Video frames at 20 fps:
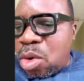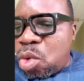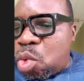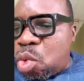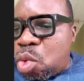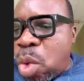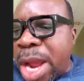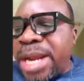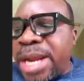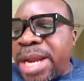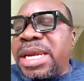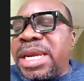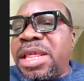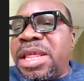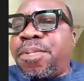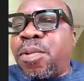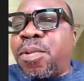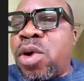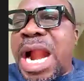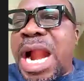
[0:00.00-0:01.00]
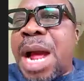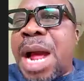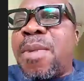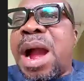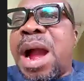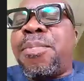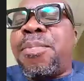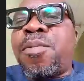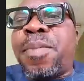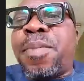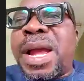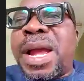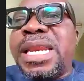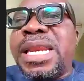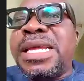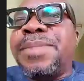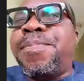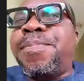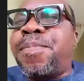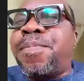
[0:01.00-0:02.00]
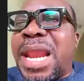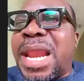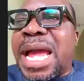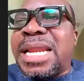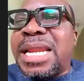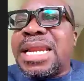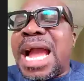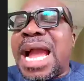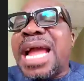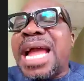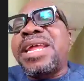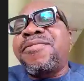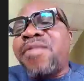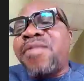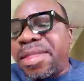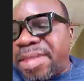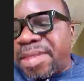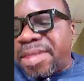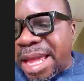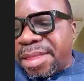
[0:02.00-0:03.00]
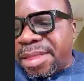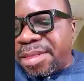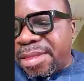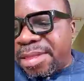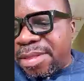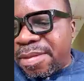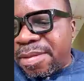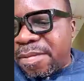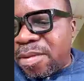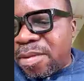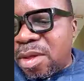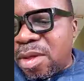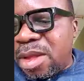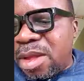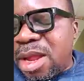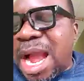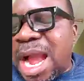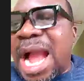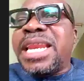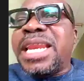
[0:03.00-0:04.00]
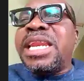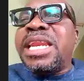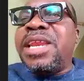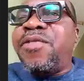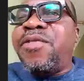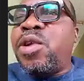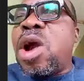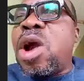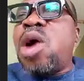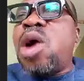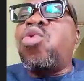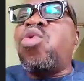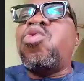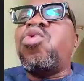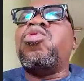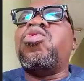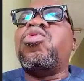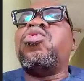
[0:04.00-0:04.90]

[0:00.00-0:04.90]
when these programs are properly planned and emphasized, an individual will